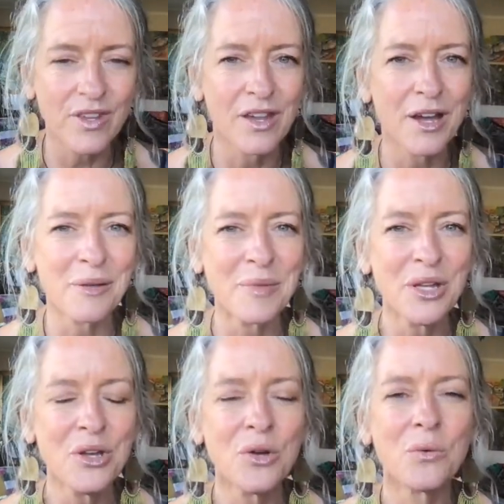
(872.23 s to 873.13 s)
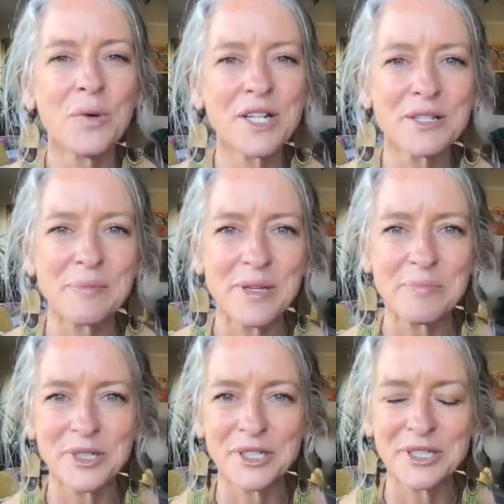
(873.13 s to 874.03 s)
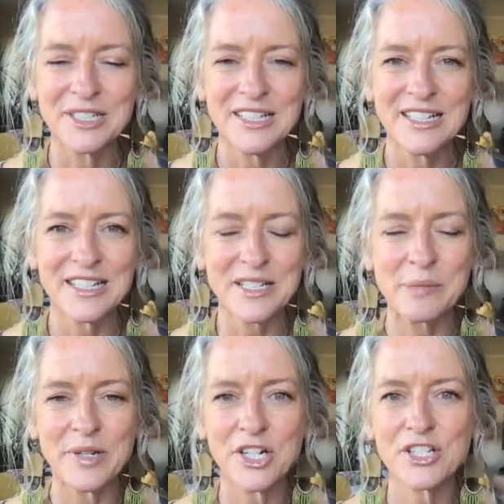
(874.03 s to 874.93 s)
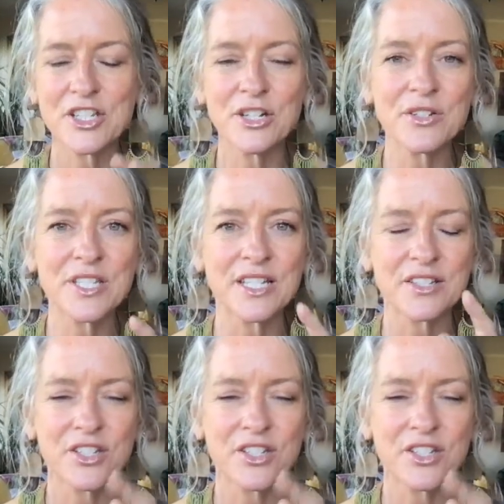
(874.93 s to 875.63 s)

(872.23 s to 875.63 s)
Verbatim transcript: Um, once people experience those things,